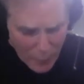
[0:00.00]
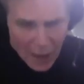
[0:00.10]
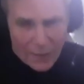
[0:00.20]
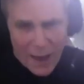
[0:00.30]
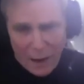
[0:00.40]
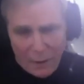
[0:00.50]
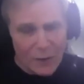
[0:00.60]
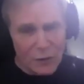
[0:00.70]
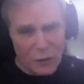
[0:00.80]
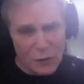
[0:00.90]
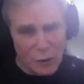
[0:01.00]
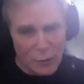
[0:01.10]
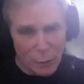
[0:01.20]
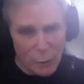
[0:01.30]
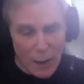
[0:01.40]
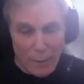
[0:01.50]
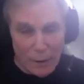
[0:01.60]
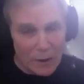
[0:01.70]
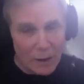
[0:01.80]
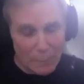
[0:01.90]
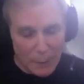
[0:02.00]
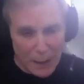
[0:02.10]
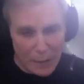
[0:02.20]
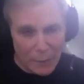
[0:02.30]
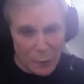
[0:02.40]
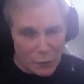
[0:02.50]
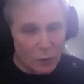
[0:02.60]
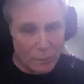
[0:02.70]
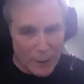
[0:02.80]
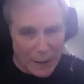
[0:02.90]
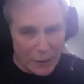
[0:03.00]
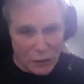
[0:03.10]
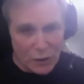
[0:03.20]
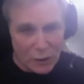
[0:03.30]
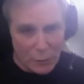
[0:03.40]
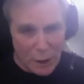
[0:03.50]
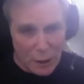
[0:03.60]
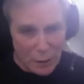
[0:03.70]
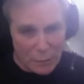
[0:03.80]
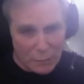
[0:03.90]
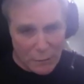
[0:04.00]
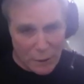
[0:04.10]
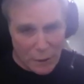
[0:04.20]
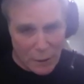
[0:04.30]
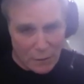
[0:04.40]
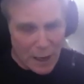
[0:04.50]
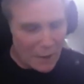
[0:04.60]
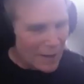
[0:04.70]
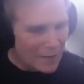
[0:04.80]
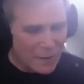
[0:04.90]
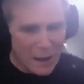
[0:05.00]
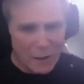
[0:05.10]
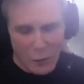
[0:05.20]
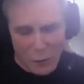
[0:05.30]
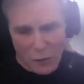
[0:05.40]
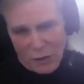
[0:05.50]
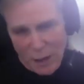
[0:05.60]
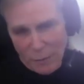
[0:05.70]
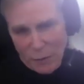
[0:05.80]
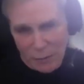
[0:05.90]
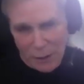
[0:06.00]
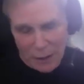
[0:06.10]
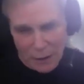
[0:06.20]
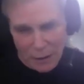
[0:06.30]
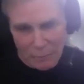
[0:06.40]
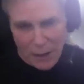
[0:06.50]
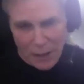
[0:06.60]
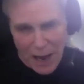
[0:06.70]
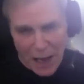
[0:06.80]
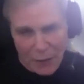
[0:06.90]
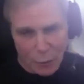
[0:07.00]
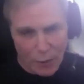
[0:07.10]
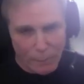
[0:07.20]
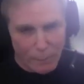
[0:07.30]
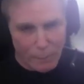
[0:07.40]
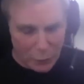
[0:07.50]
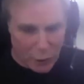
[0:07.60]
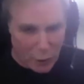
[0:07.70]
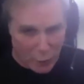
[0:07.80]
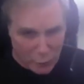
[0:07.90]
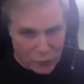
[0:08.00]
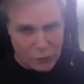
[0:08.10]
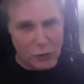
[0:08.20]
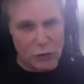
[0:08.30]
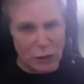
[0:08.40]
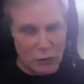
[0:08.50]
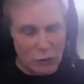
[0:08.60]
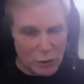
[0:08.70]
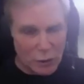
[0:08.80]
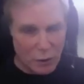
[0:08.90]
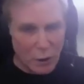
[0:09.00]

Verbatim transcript: And that allows you to surf the web and you get paid for certain pages that you go to. Hmm. Now that's not huge sums of money, but as we build our own search engine,